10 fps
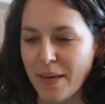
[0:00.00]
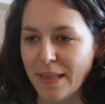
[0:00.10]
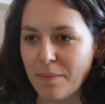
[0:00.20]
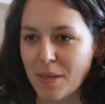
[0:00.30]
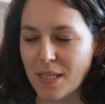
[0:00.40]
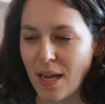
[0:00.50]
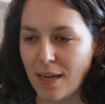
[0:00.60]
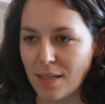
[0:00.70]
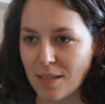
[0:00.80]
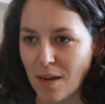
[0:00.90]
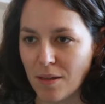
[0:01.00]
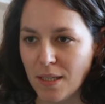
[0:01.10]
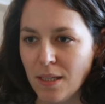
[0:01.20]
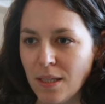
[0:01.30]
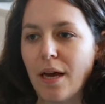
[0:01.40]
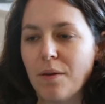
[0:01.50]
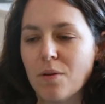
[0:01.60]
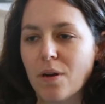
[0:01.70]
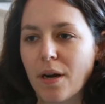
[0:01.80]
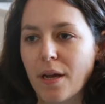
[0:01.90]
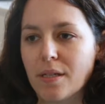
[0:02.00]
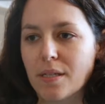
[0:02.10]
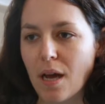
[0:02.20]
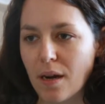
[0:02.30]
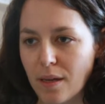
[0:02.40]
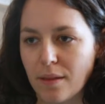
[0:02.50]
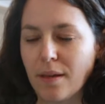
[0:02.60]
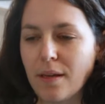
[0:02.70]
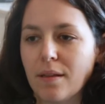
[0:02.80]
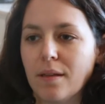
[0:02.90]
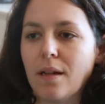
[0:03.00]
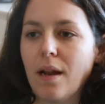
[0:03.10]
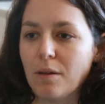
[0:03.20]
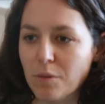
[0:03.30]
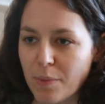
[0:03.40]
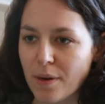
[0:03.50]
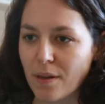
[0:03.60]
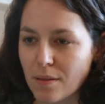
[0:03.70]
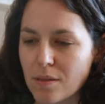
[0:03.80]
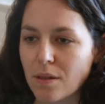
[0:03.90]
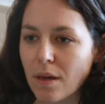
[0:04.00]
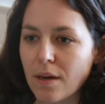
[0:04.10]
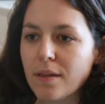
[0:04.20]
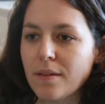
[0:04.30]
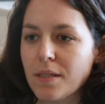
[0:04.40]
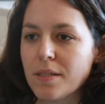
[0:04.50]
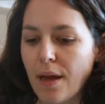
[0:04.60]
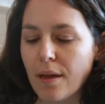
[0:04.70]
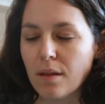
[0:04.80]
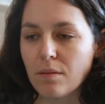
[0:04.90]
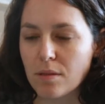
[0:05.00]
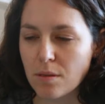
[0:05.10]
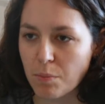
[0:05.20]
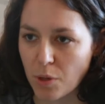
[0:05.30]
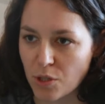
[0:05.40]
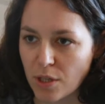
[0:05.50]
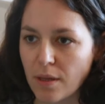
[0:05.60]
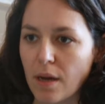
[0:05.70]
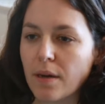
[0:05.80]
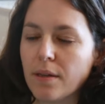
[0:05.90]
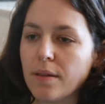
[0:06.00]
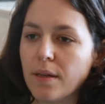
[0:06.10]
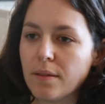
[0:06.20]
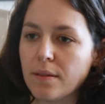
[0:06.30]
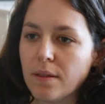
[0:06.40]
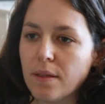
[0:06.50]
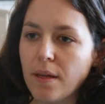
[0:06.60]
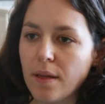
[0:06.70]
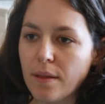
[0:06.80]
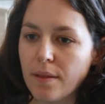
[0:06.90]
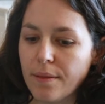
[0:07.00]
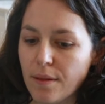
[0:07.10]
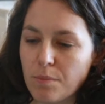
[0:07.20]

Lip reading: My name is Alice Lodi. I work as architect at Loudon Perry Anderson Architects, and I was the project architect in this